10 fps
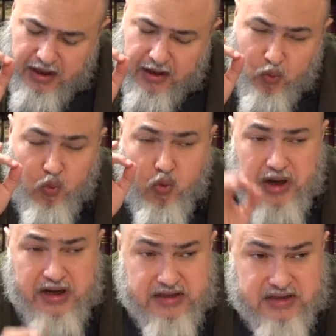
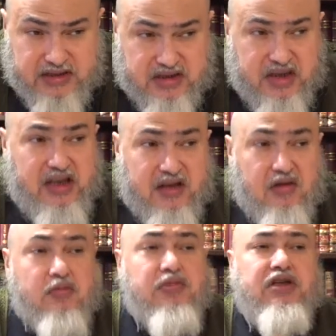What is the
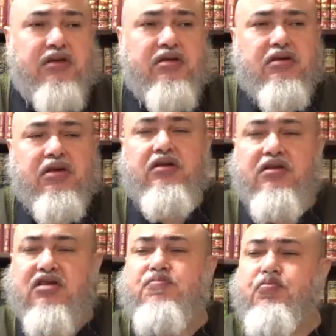ailment that
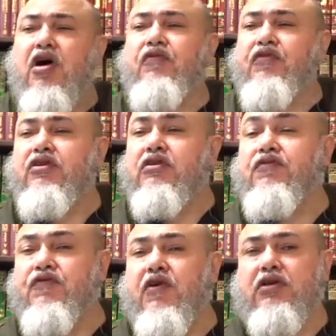this prophet
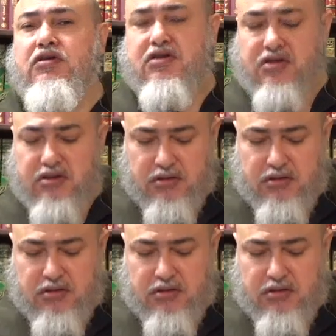confronts?